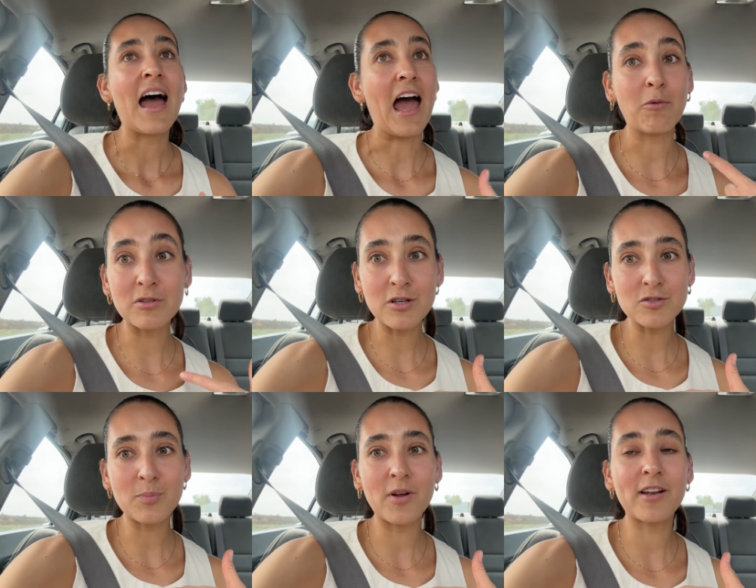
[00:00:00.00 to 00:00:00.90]
I was
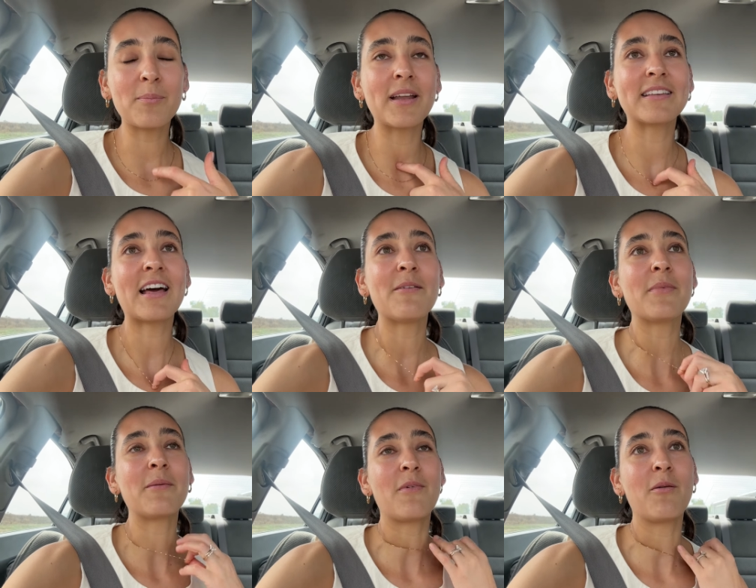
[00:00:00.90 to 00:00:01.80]
also brought up like that.
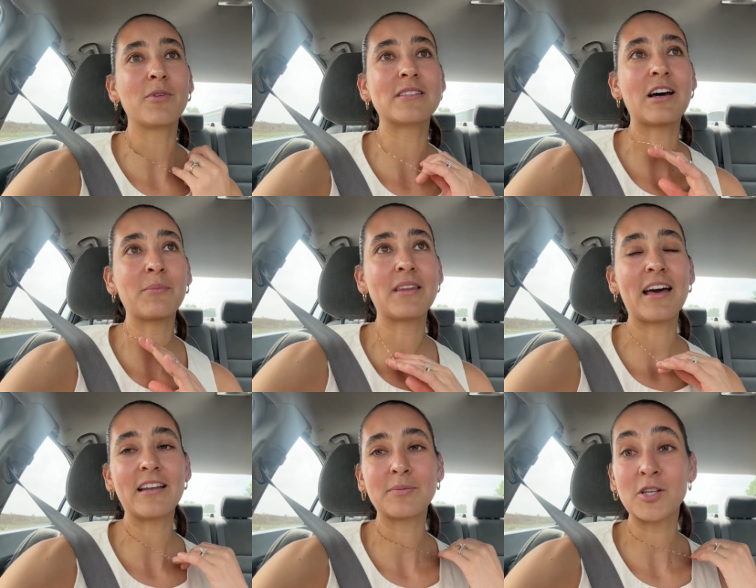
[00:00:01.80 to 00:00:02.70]
My mom would tell me
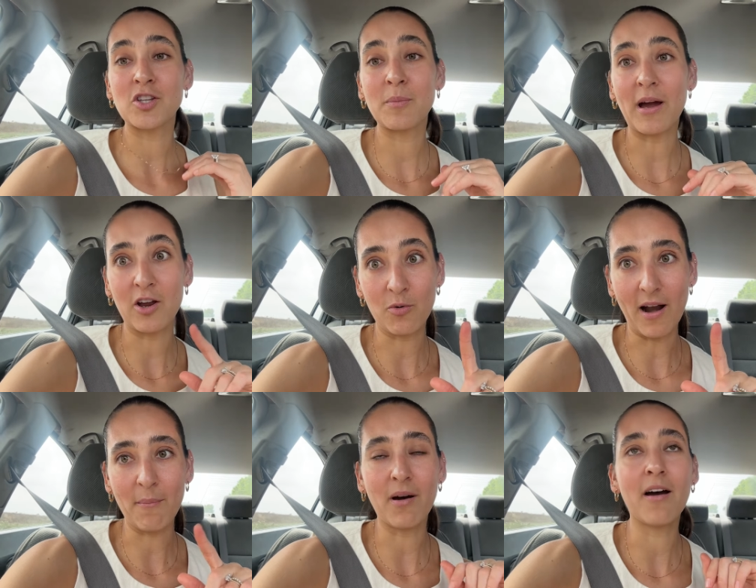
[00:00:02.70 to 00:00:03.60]
that, especially my
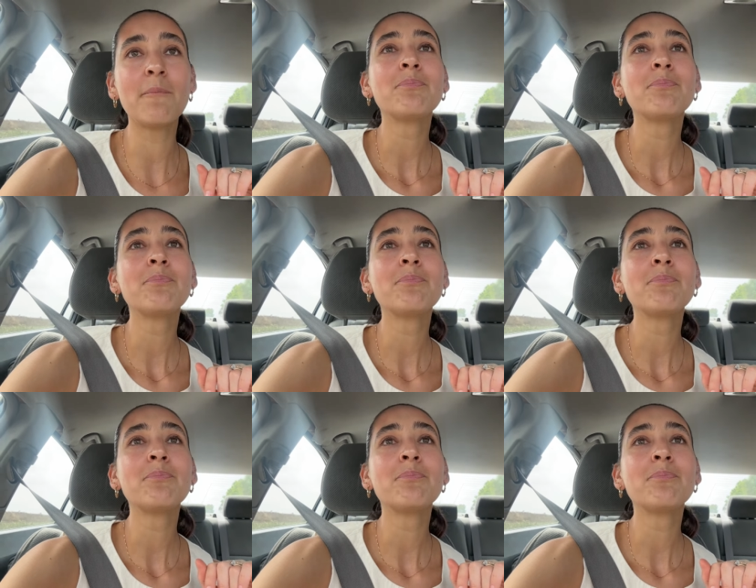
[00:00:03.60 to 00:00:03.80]
grandma.